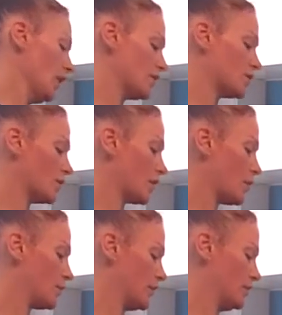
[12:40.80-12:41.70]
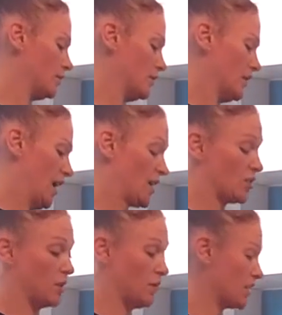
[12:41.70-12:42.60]
and stir it up, and
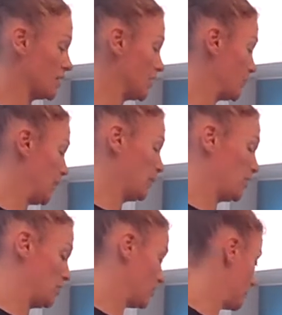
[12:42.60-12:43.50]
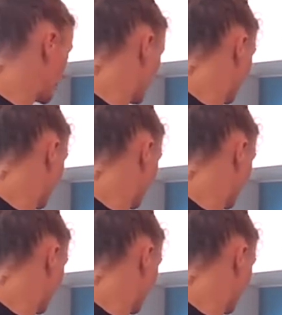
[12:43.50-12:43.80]
actually it makes a nice barbecue sauce.